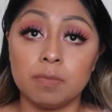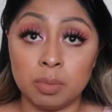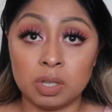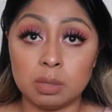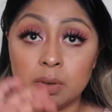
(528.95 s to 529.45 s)

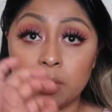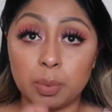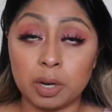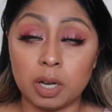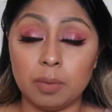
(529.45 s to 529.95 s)
put some of
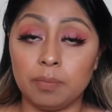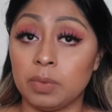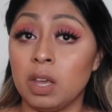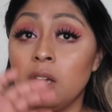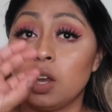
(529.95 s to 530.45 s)

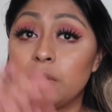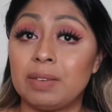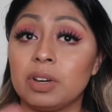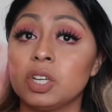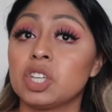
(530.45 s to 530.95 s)
your
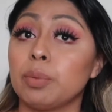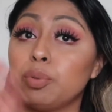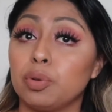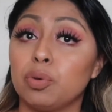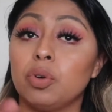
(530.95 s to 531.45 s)
favorite
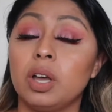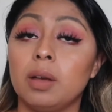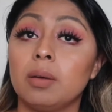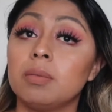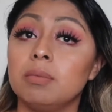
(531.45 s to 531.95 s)
shampoo,
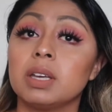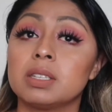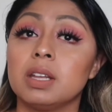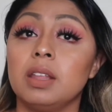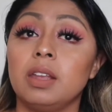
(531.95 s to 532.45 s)

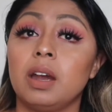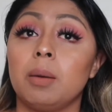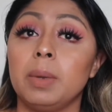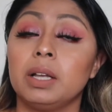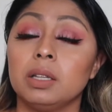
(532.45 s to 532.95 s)
mix it in there,
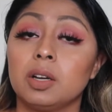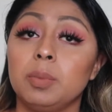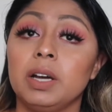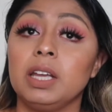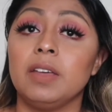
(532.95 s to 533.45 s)
make a little
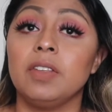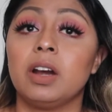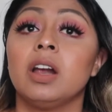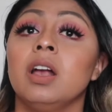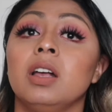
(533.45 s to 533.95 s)
putty in there,